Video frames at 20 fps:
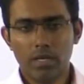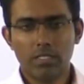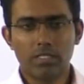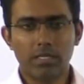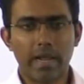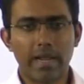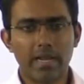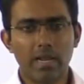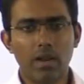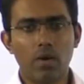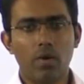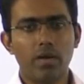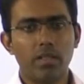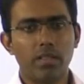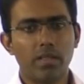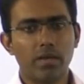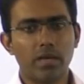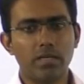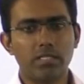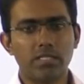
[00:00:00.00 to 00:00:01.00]
right now under
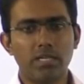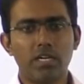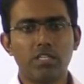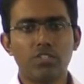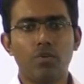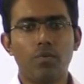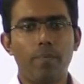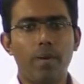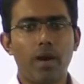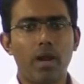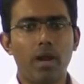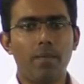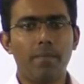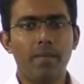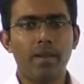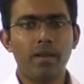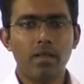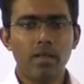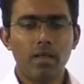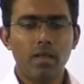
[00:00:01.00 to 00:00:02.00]
the consideration of
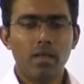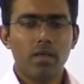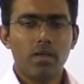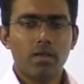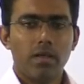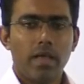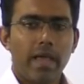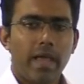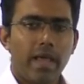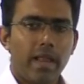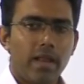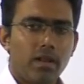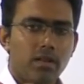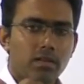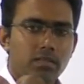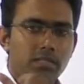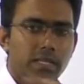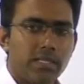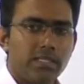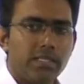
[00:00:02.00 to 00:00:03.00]
Parliament.
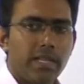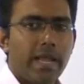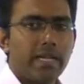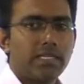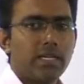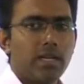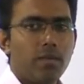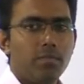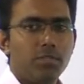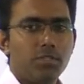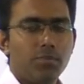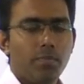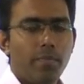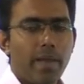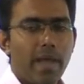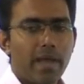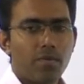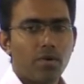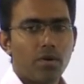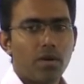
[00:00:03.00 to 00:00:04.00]
And since National Commission for
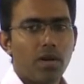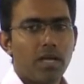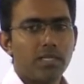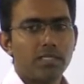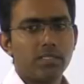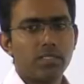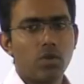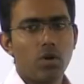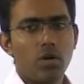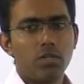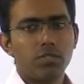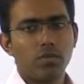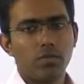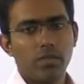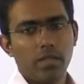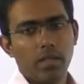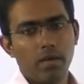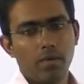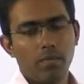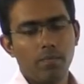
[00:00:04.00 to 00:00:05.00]
Backward Class is also,
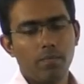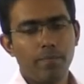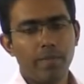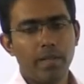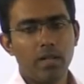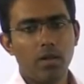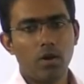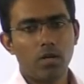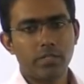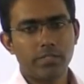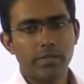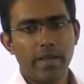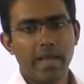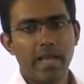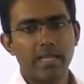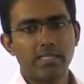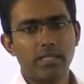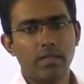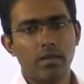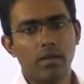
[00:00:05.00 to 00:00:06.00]
the bill also
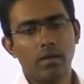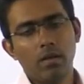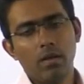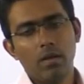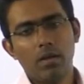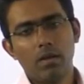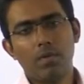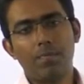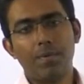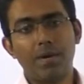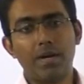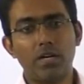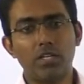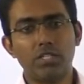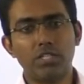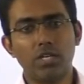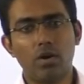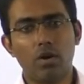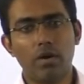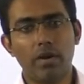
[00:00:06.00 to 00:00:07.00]
has a
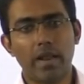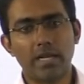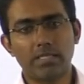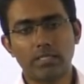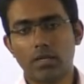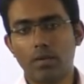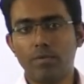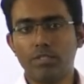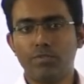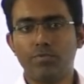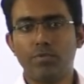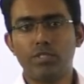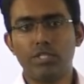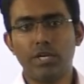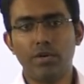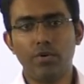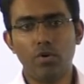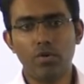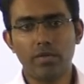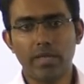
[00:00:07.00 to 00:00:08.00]
repercussion on National Commission for
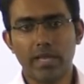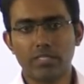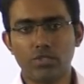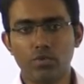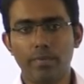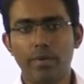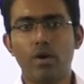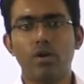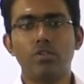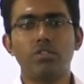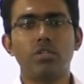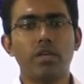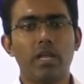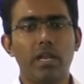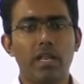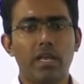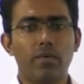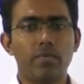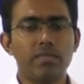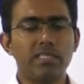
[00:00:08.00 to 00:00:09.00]
Scheduled Caste, you may also
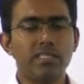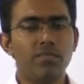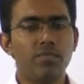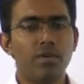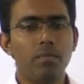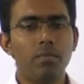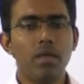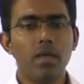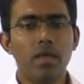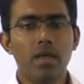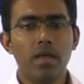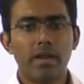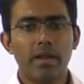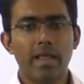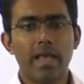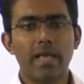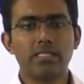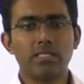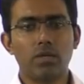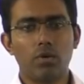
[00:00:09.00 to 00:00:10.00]
get a question from
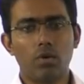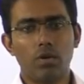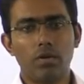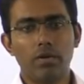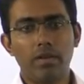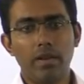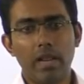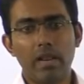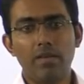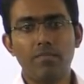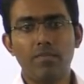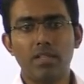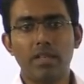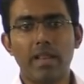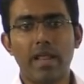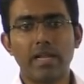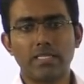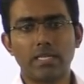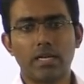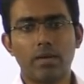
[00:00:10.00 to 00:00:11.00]
dealing with
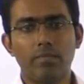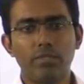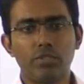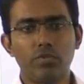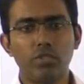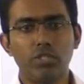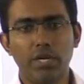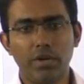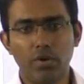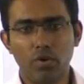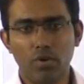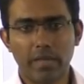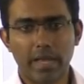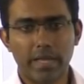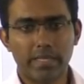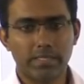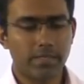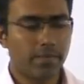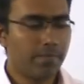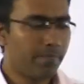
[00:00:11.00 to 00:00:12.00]
National Commission for Scheduled
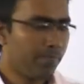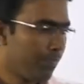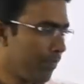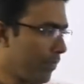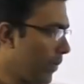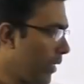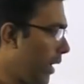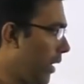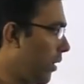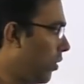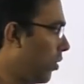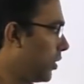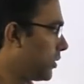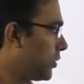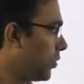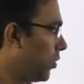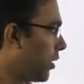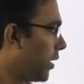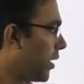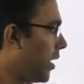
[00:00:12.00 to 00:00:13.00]
Caste. And
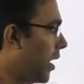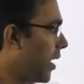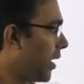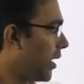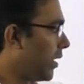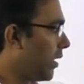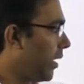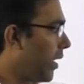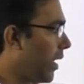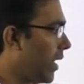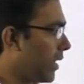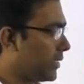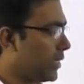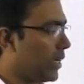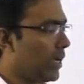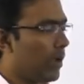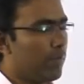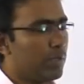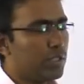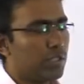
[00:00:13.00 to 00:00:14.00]
also regarding
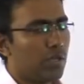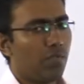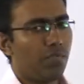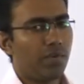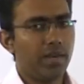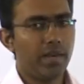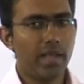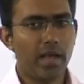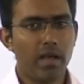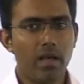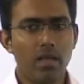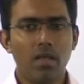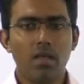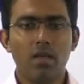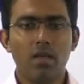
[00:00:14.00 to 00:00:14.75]
Election Commission of India,